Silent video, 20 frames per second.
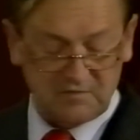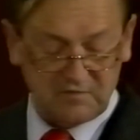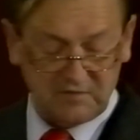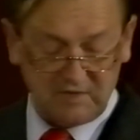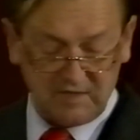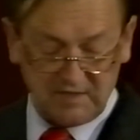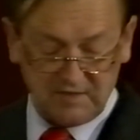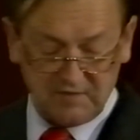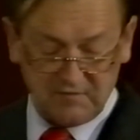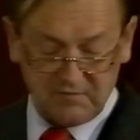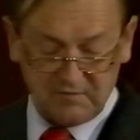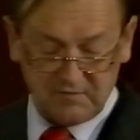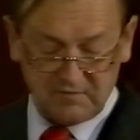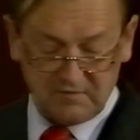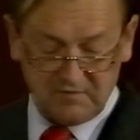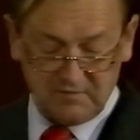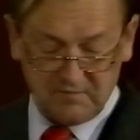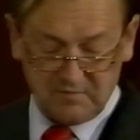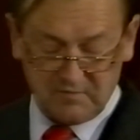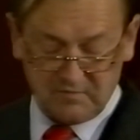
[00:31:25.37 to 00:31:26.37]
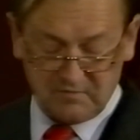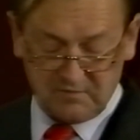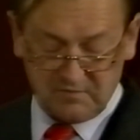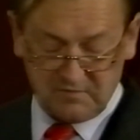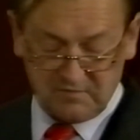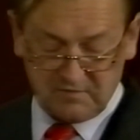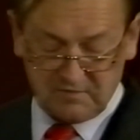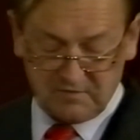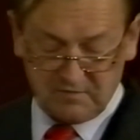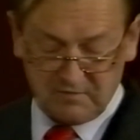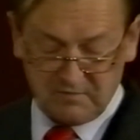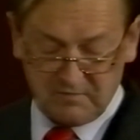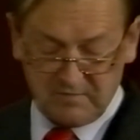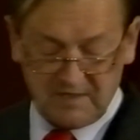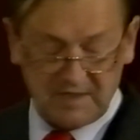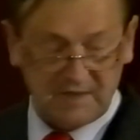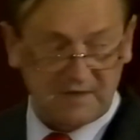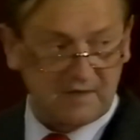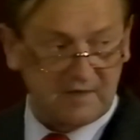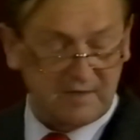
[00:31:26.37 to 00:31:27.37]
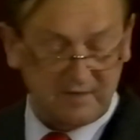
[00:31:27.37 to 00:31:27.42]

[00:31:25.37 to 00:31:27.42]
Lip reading: Charlie Fitzgibbon recently reminded